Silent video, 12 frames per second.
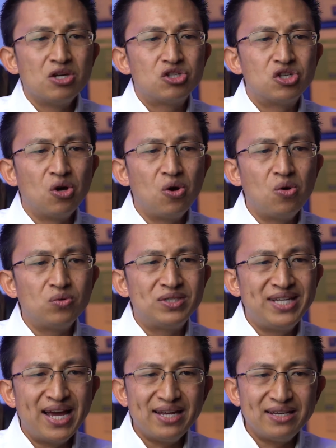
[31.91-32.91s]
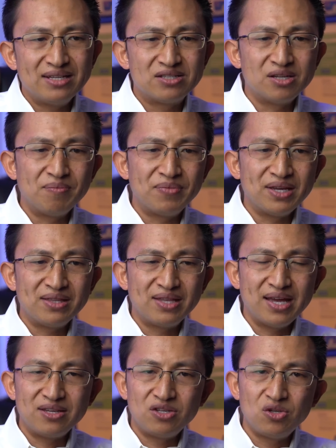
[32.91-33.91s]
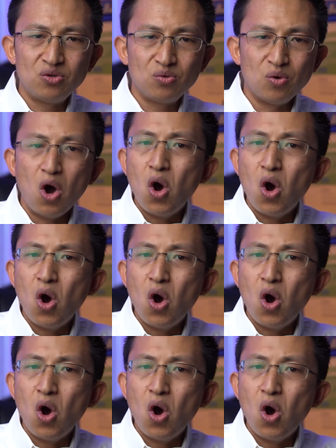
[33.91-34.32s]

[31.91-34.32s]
So debt is something that you